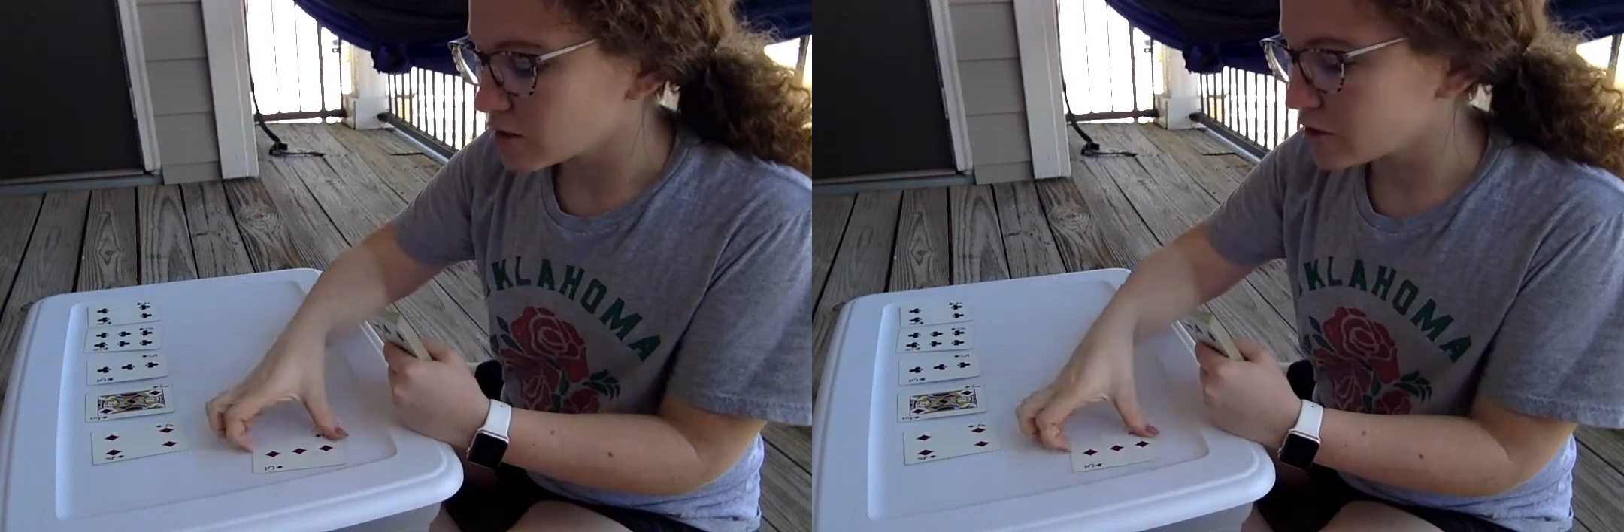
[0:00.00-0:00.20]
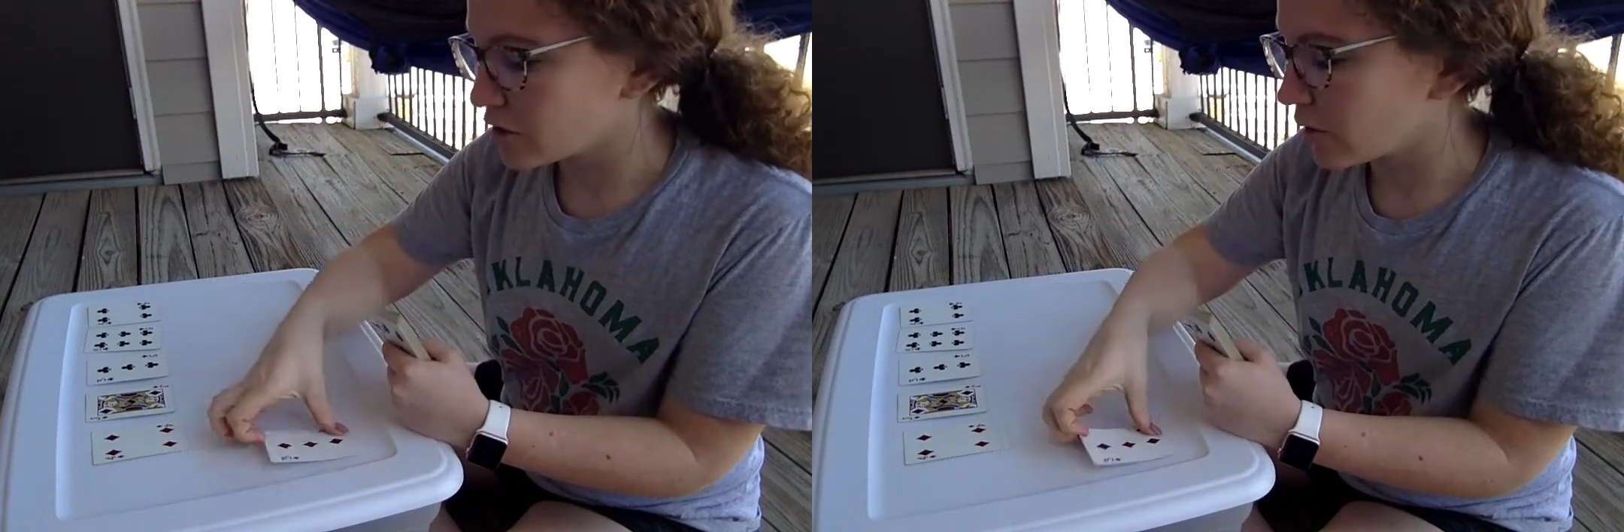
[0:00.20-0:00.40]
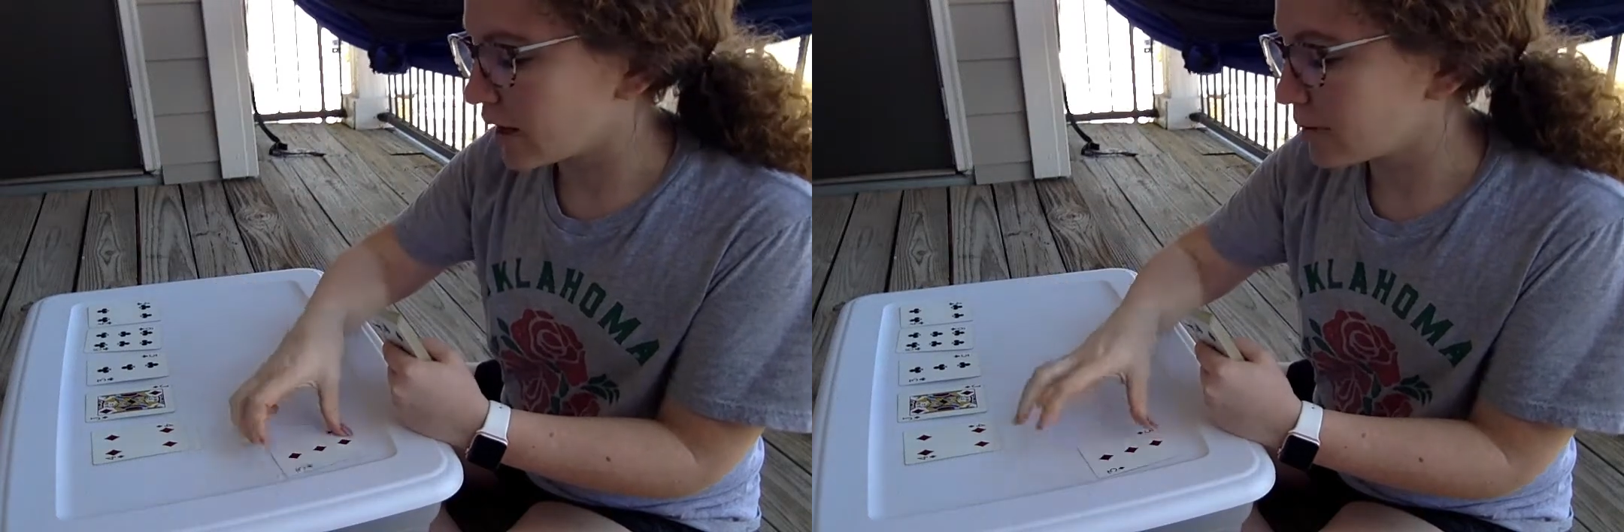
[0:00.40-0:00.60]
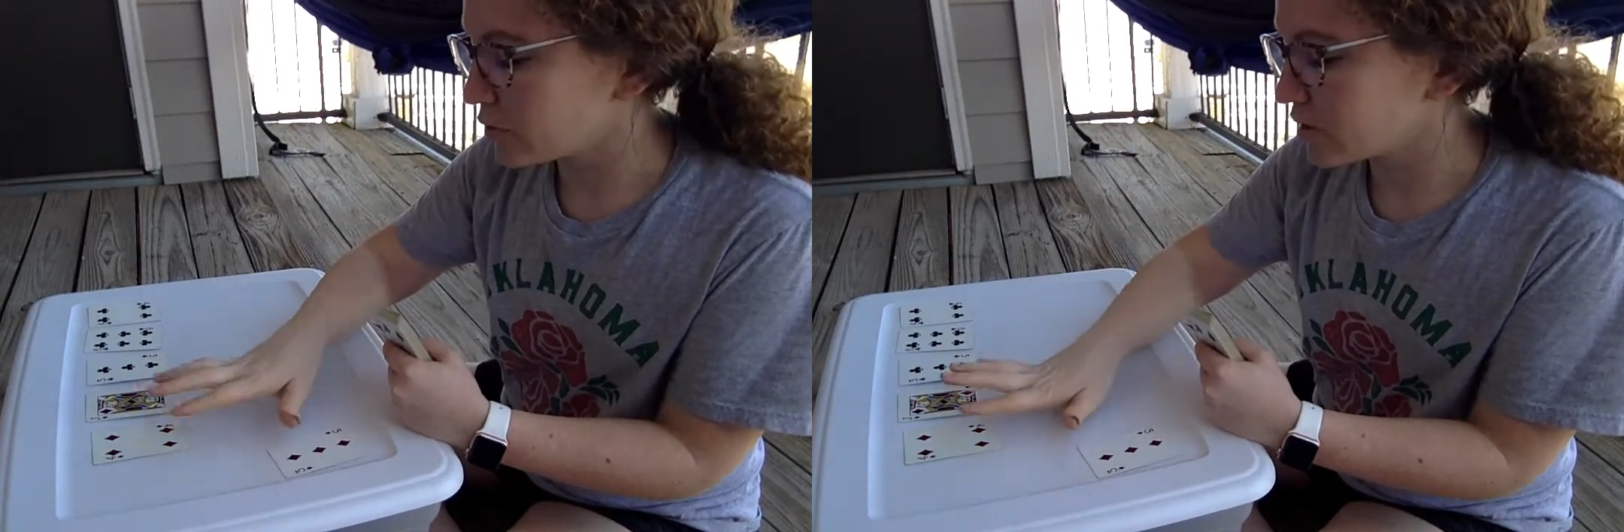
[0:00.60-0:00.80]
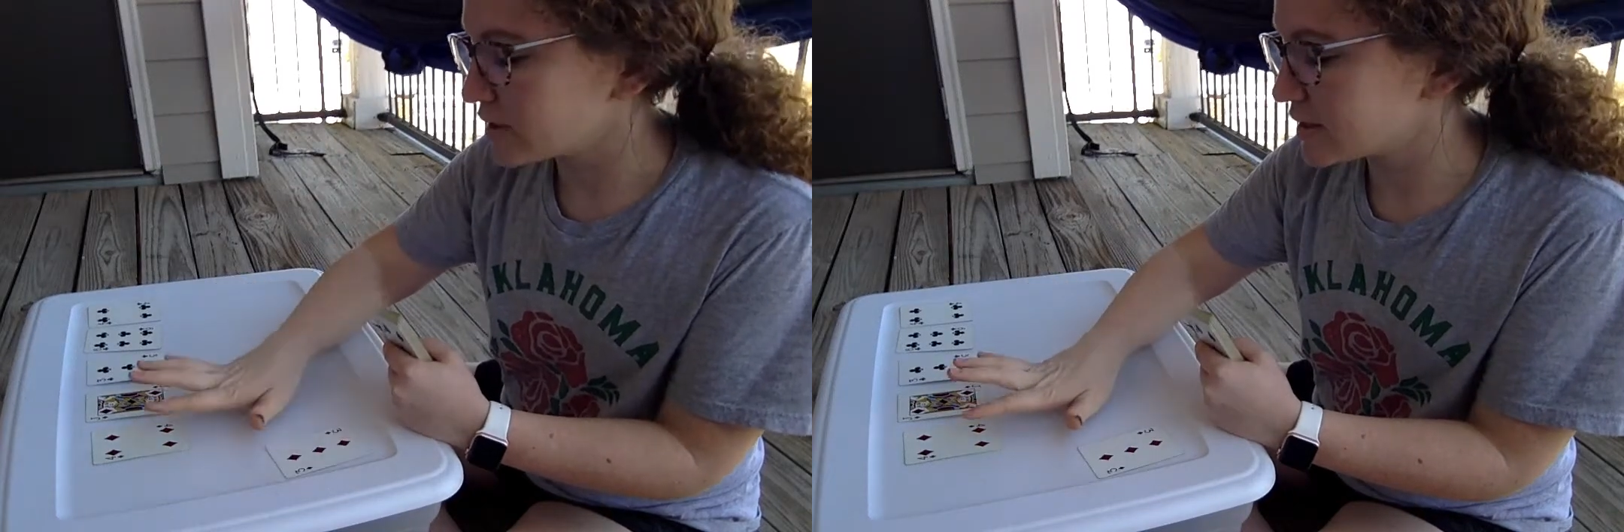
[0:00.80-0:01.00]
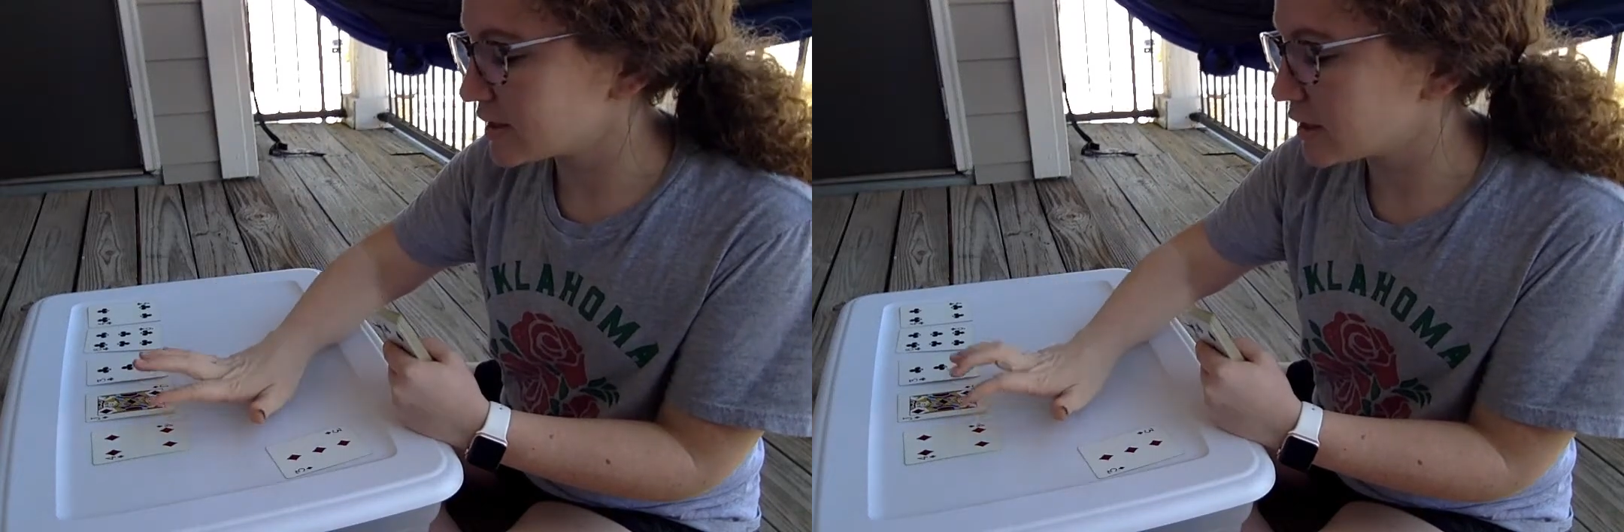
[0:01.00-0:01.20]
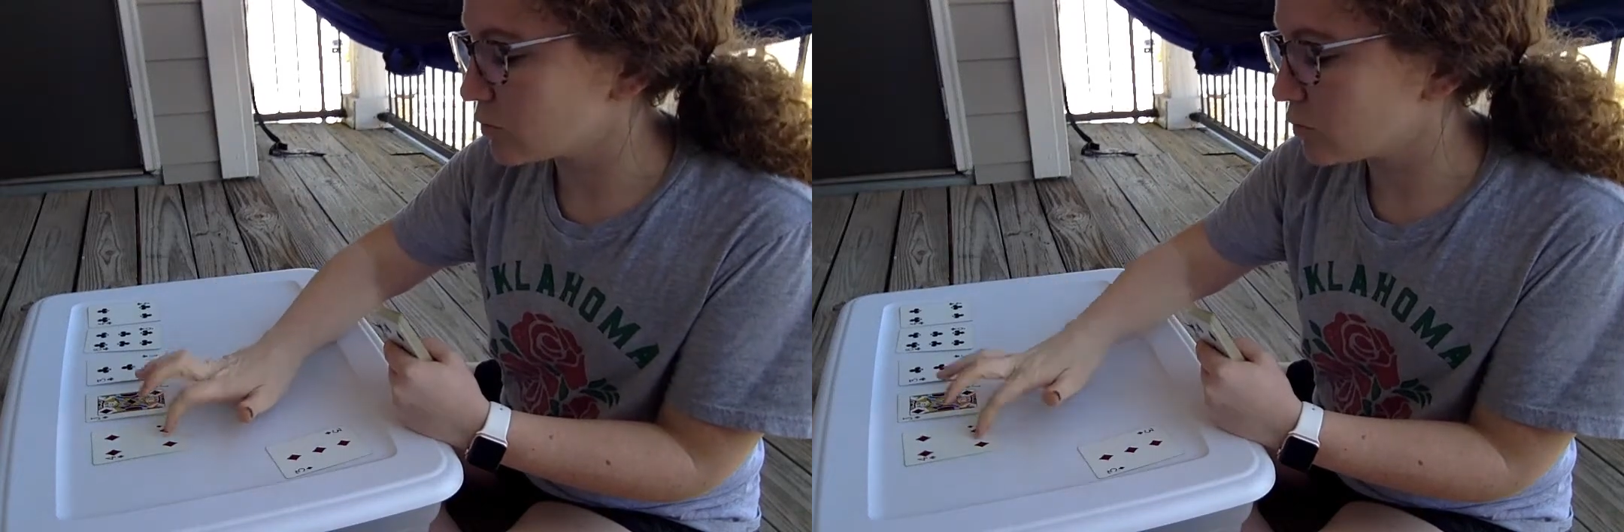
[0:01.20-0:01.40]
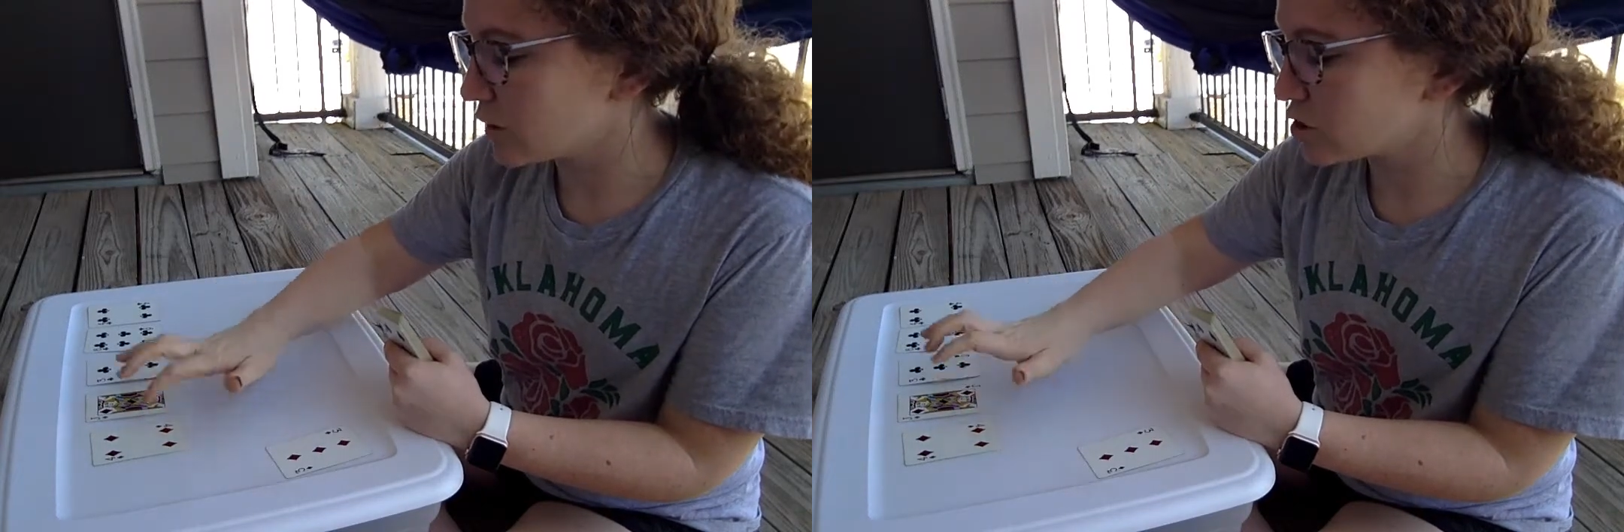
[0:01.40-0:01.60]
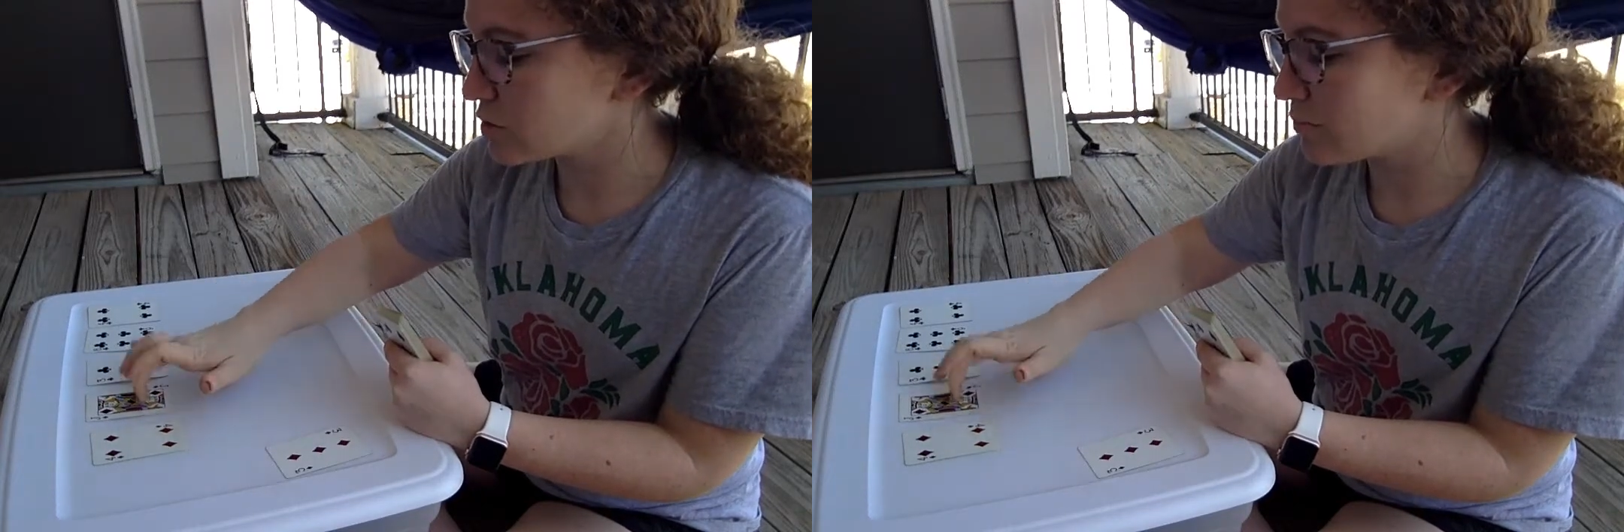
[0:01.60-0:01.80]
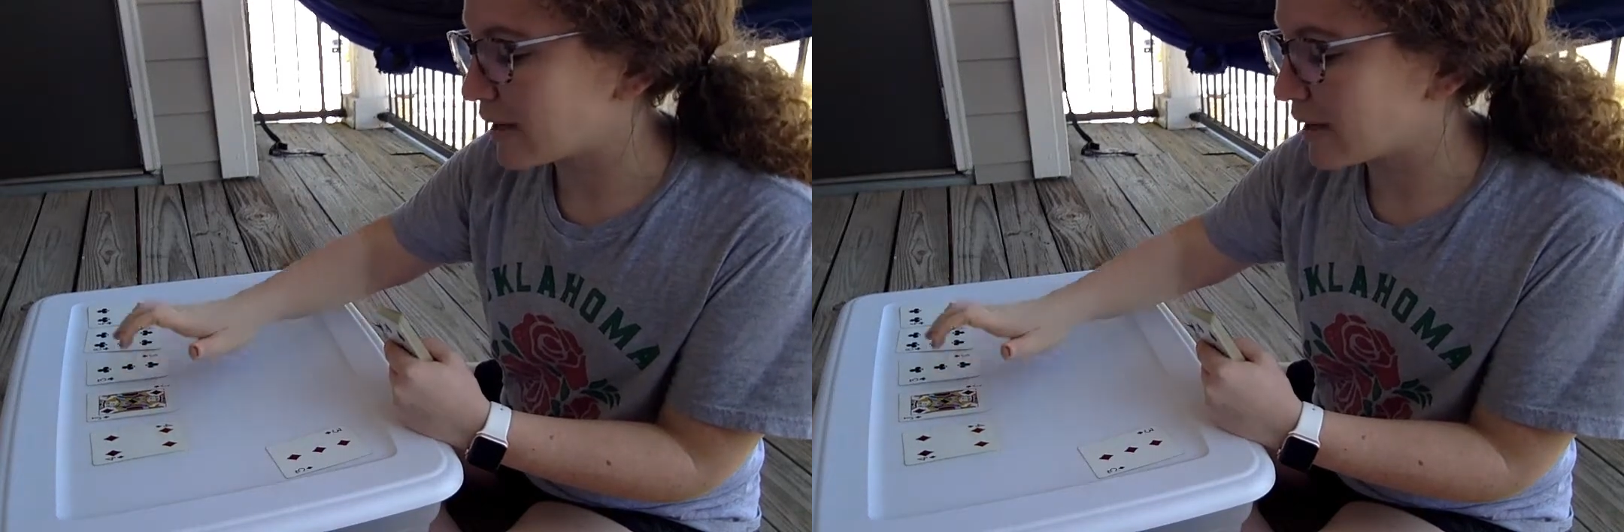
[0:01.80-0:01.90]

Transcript: So I'm going to see which